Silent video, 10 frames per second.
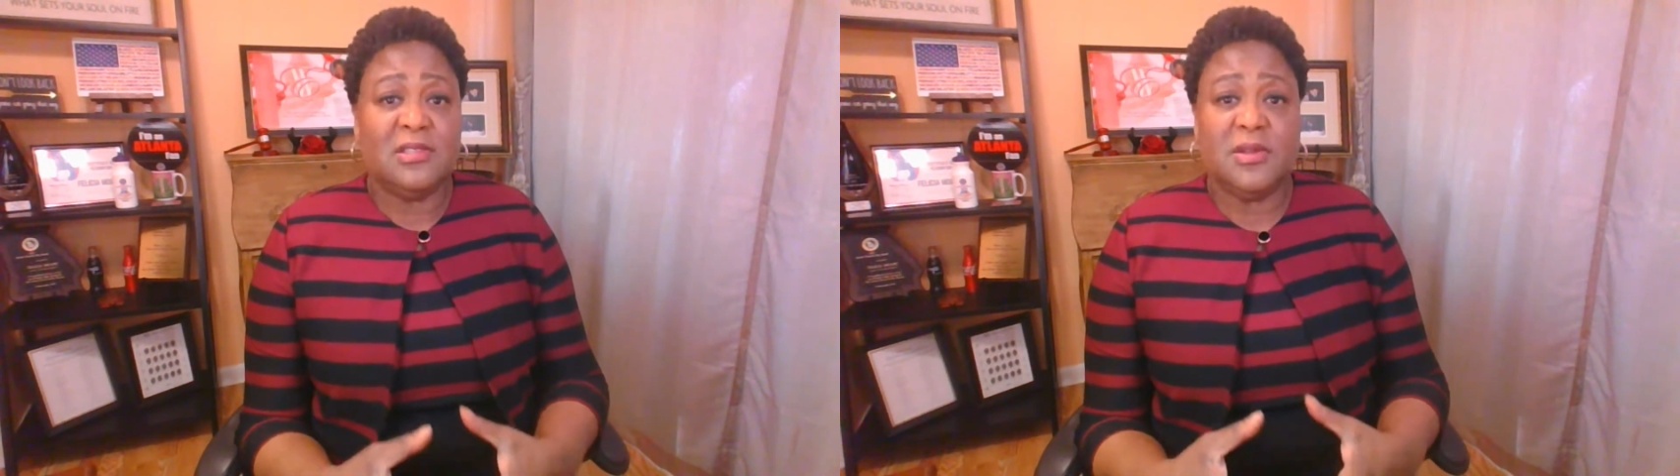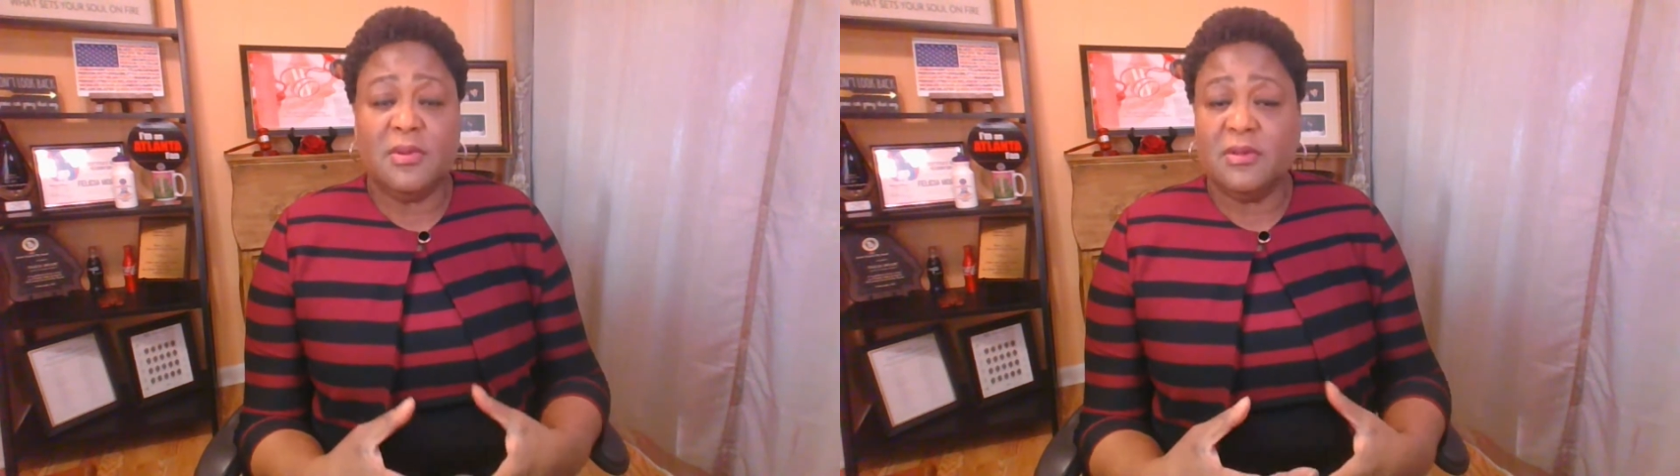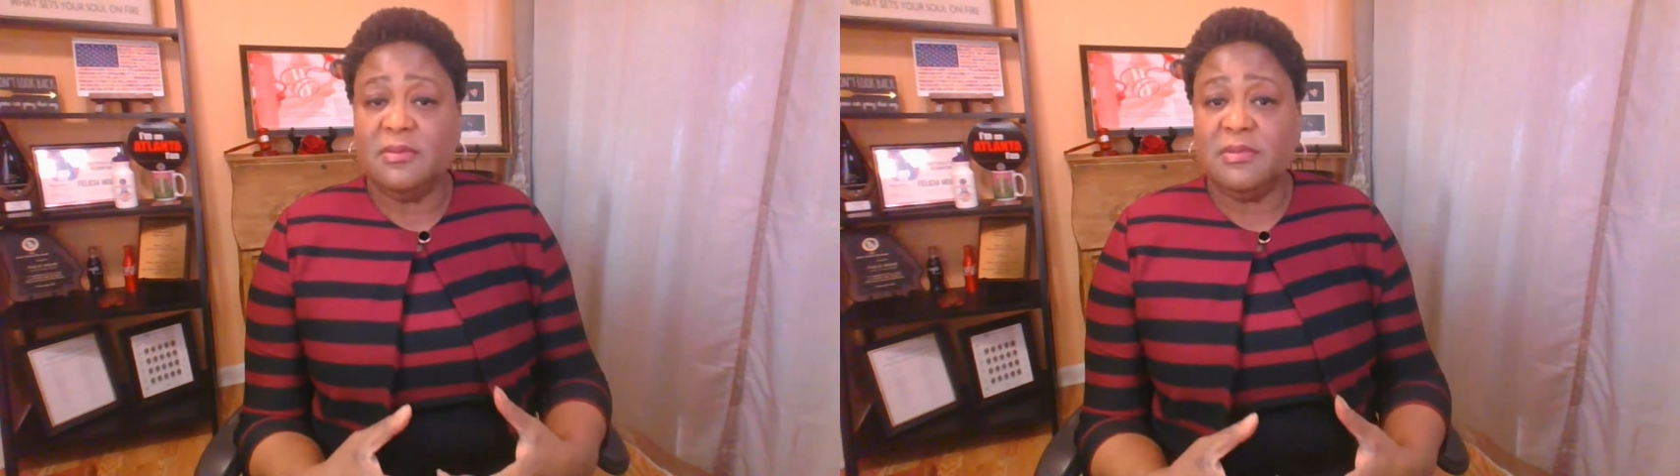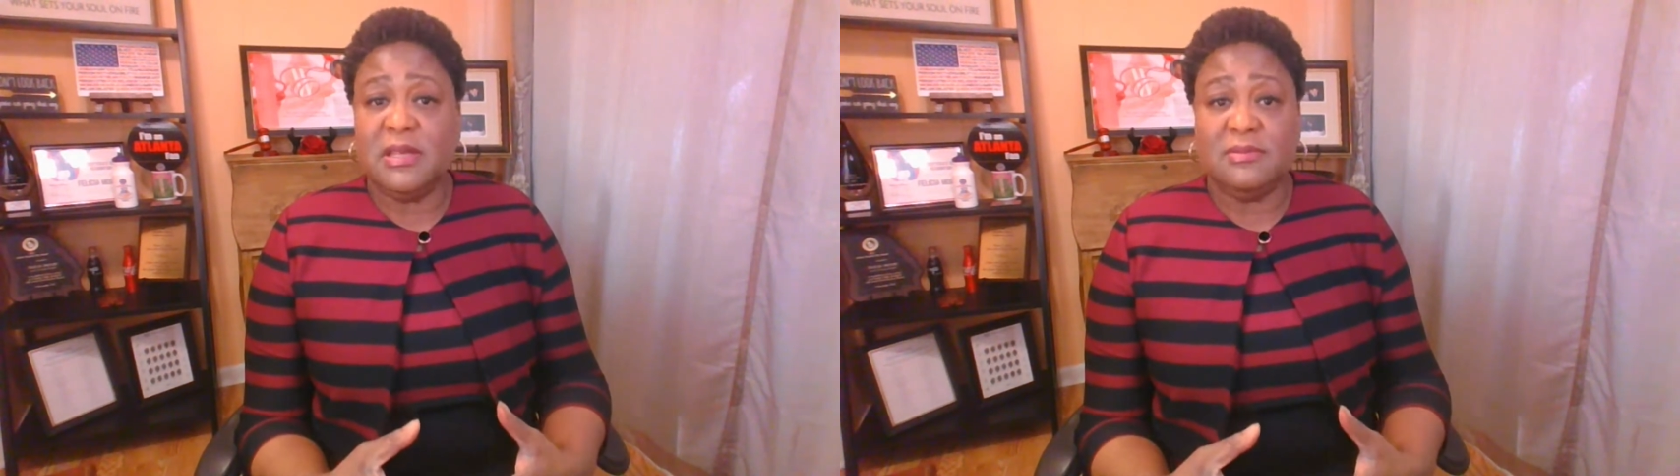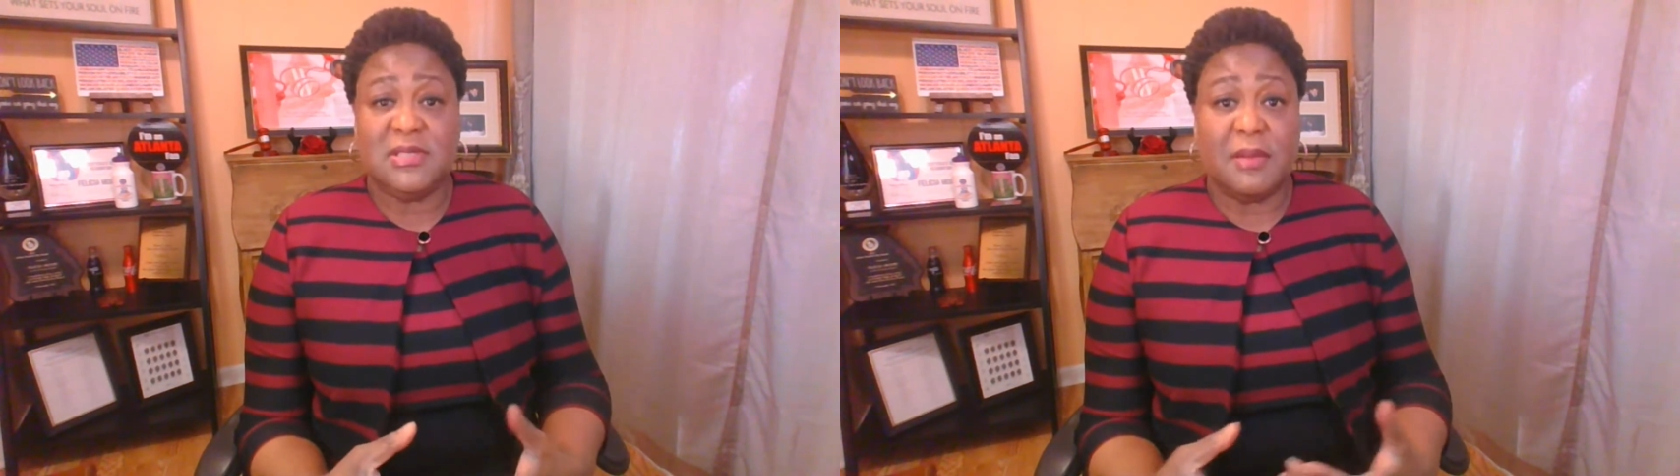
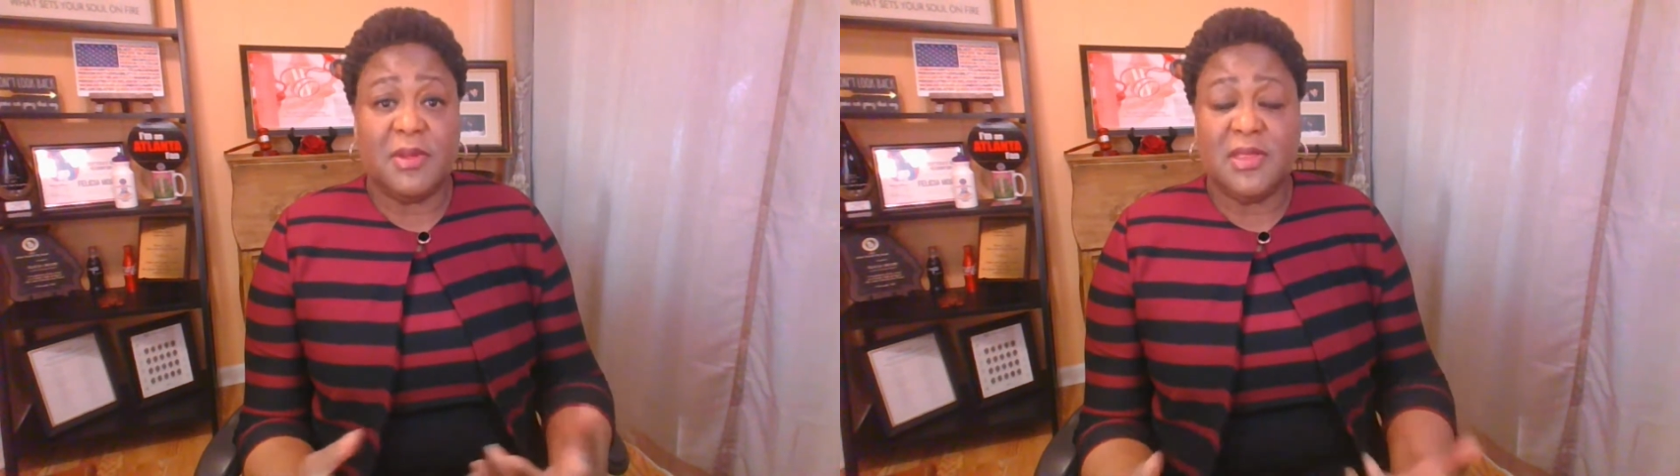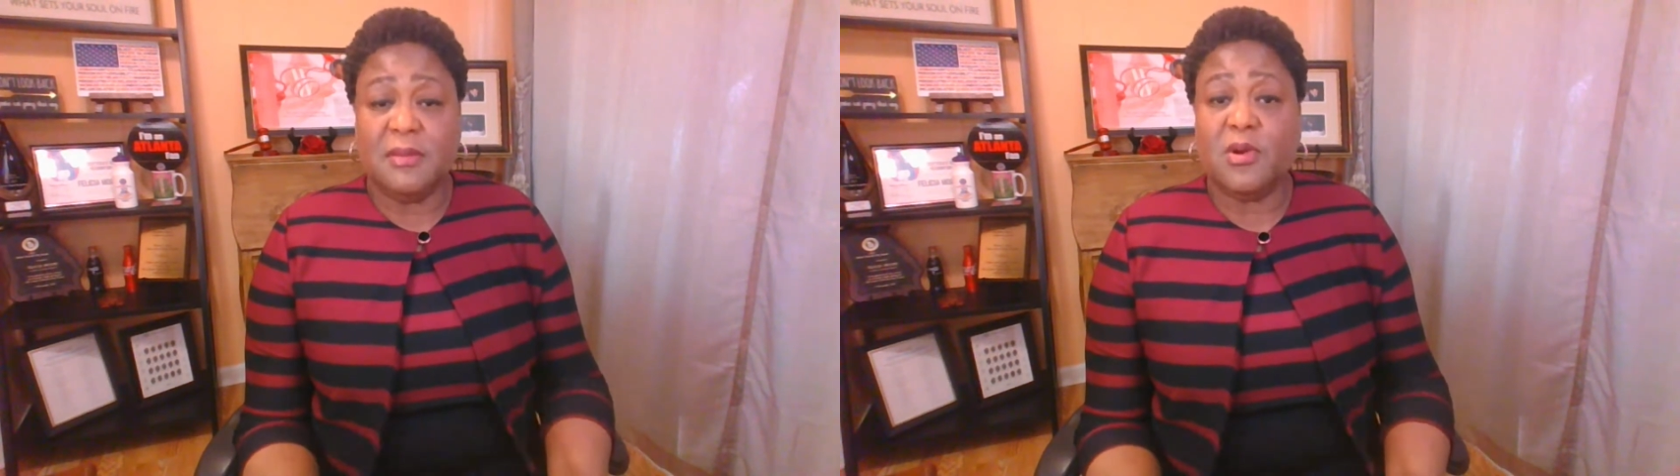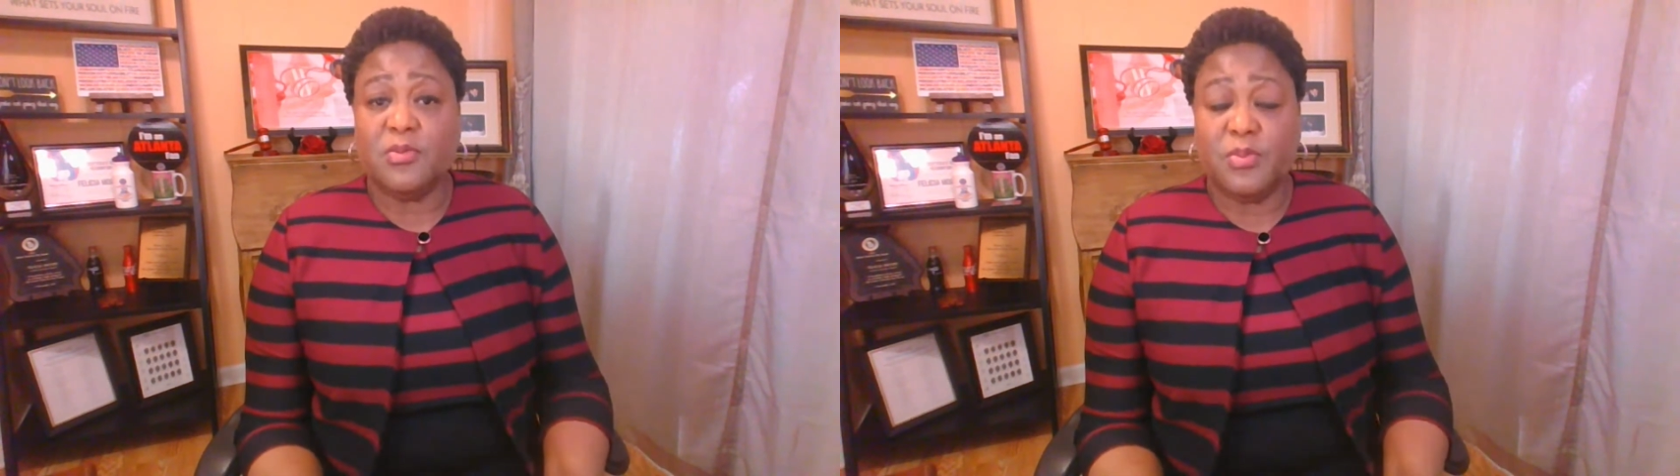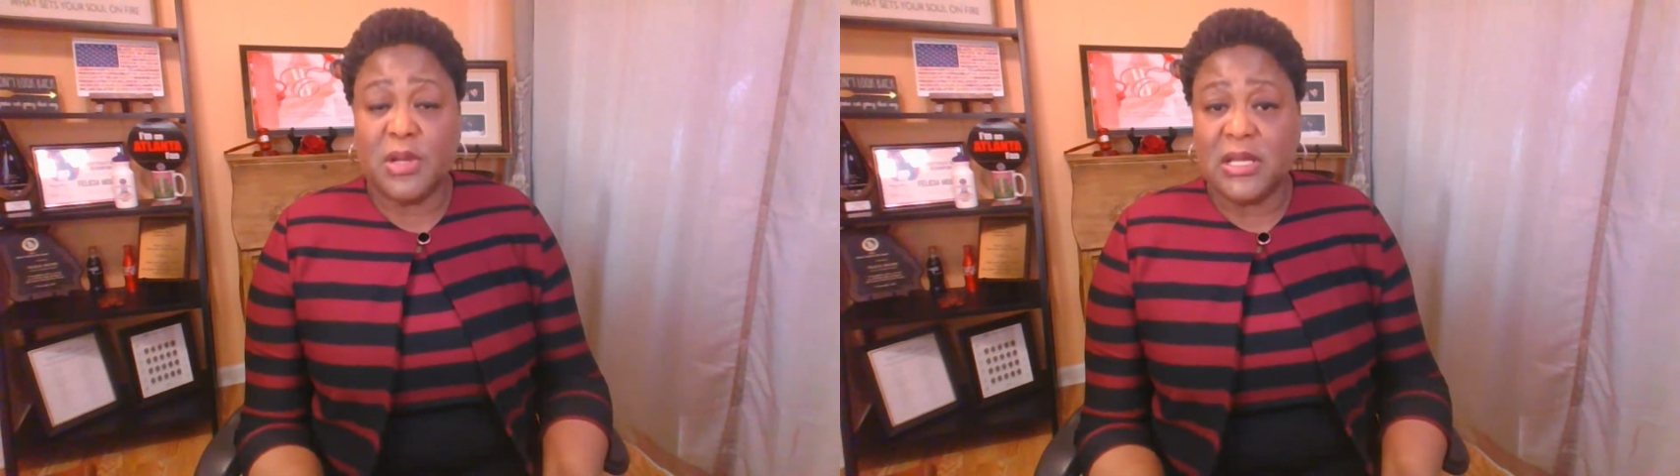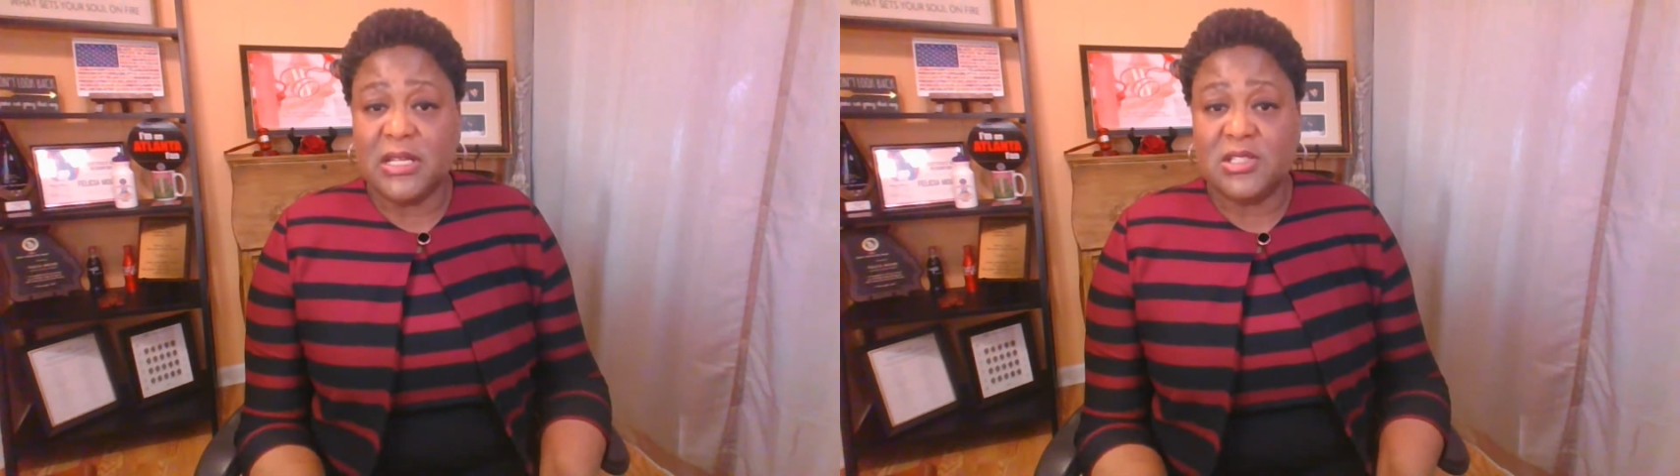If some of them are
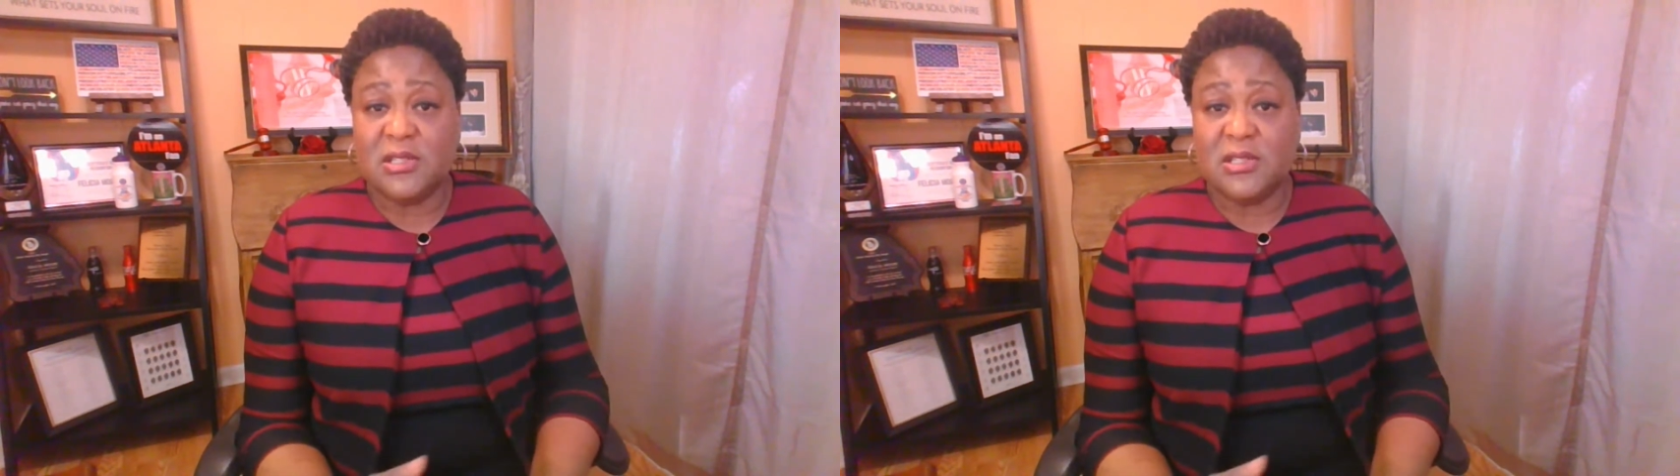bringing it